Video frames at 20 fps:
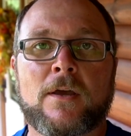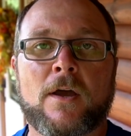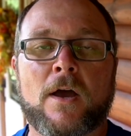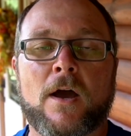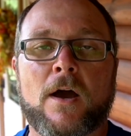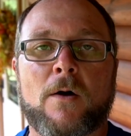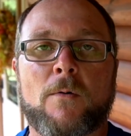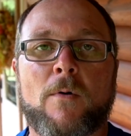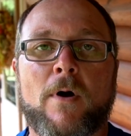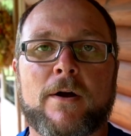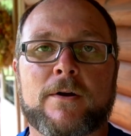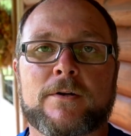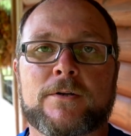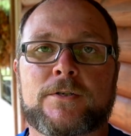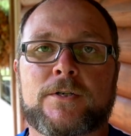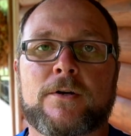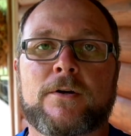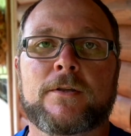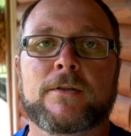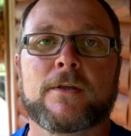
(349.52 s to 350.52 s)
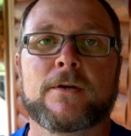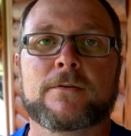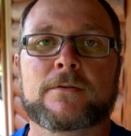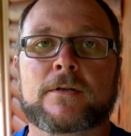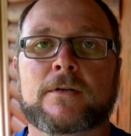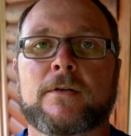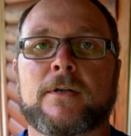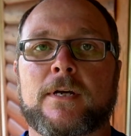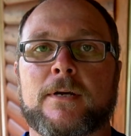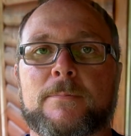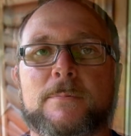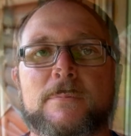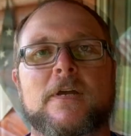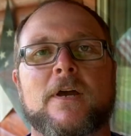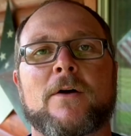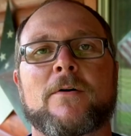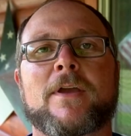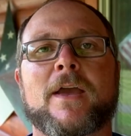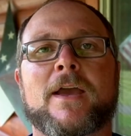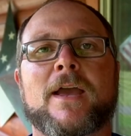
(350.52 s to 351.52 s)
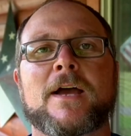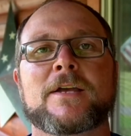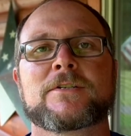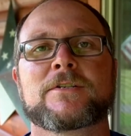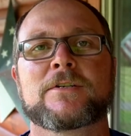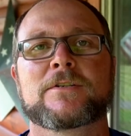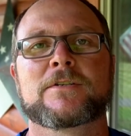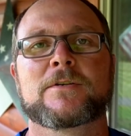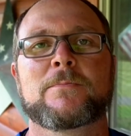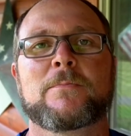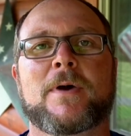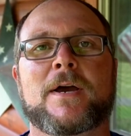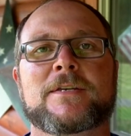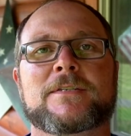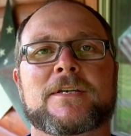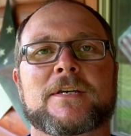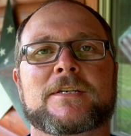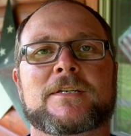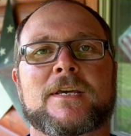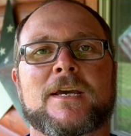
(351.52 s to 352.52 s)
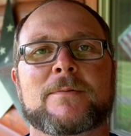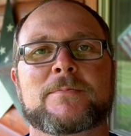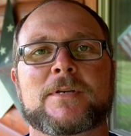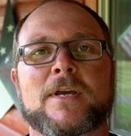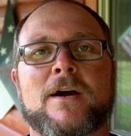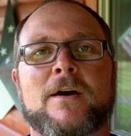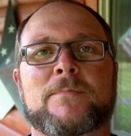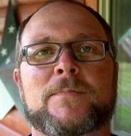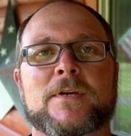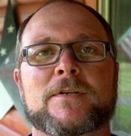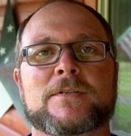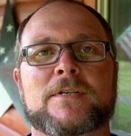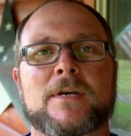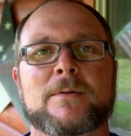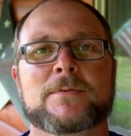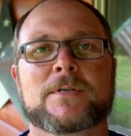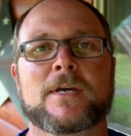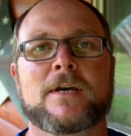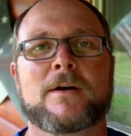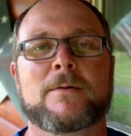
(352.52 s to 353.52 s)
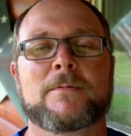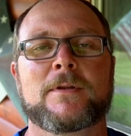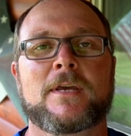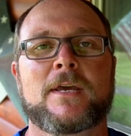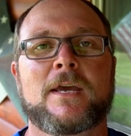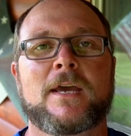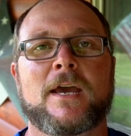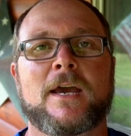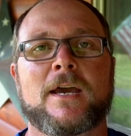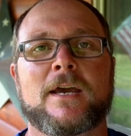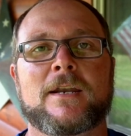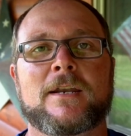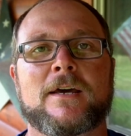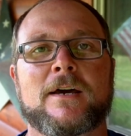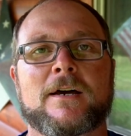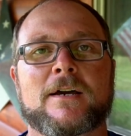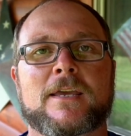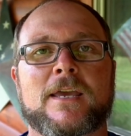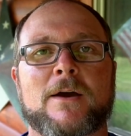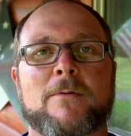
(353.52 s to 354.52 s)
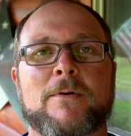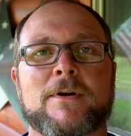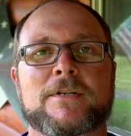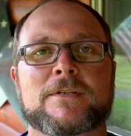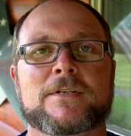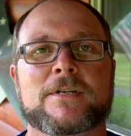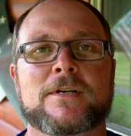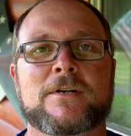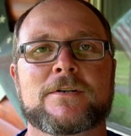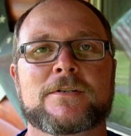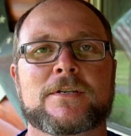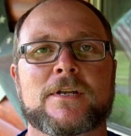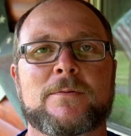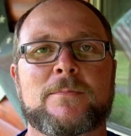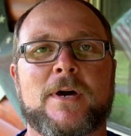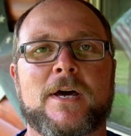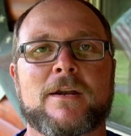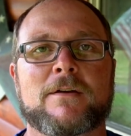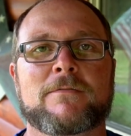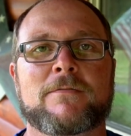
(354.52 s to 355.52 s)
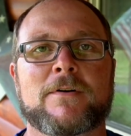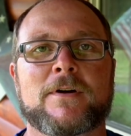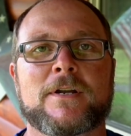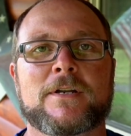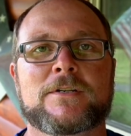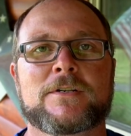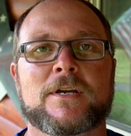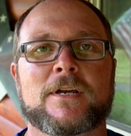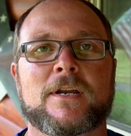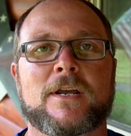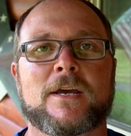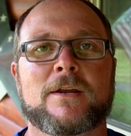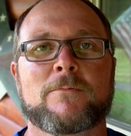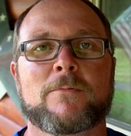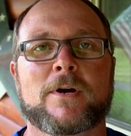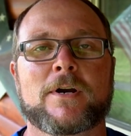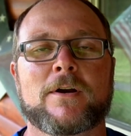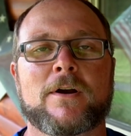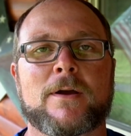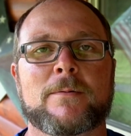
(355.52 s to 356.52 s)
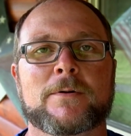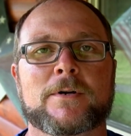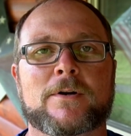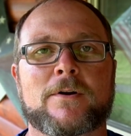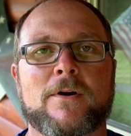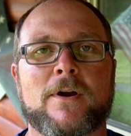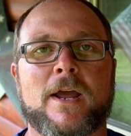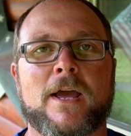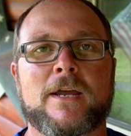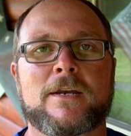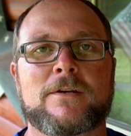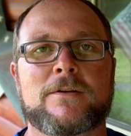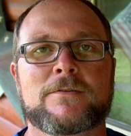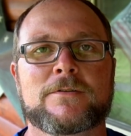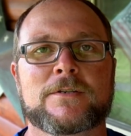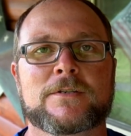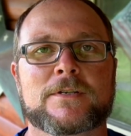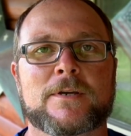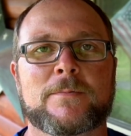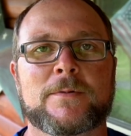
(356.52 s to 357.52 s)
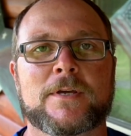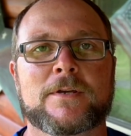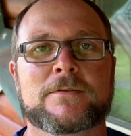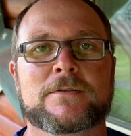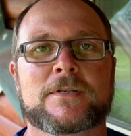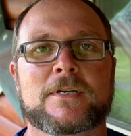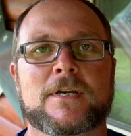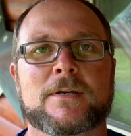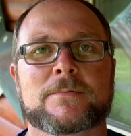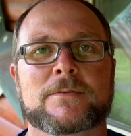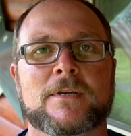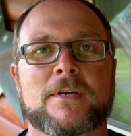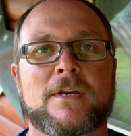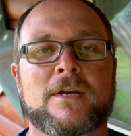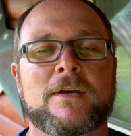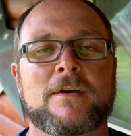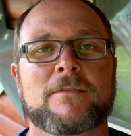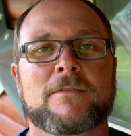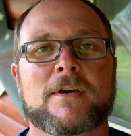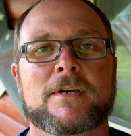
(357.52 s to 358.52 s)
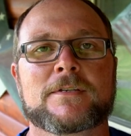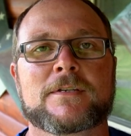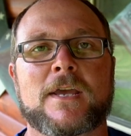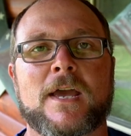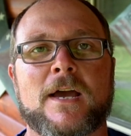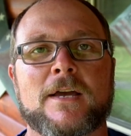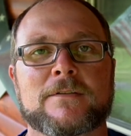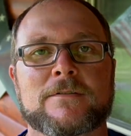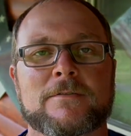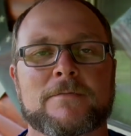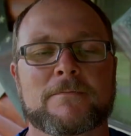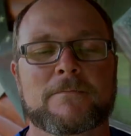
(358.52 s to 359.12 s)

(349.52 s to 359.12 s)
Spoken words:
while you're shooting those clips. Okay guys, just some basic tips. I hope those tips helped, and can't wait to see your cinematic footage and what you're able to create using some of those tips. Thanks guys.